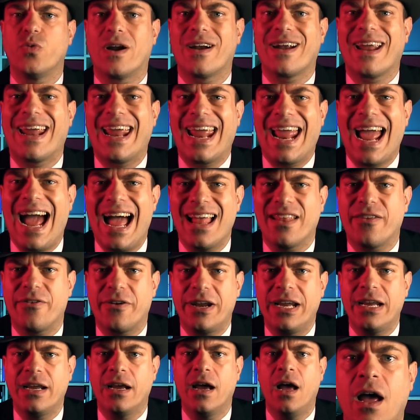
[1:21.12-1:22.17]
were
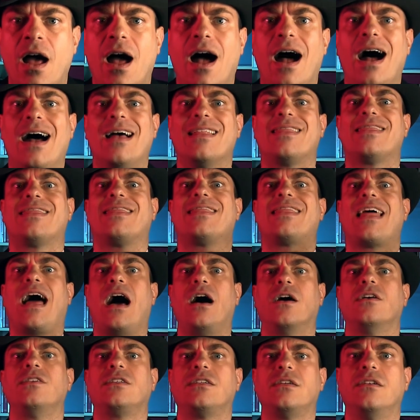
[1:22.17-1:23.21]
gathering,
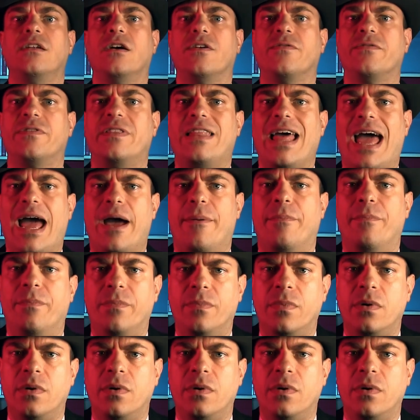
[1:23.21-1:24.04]
1,000 of them,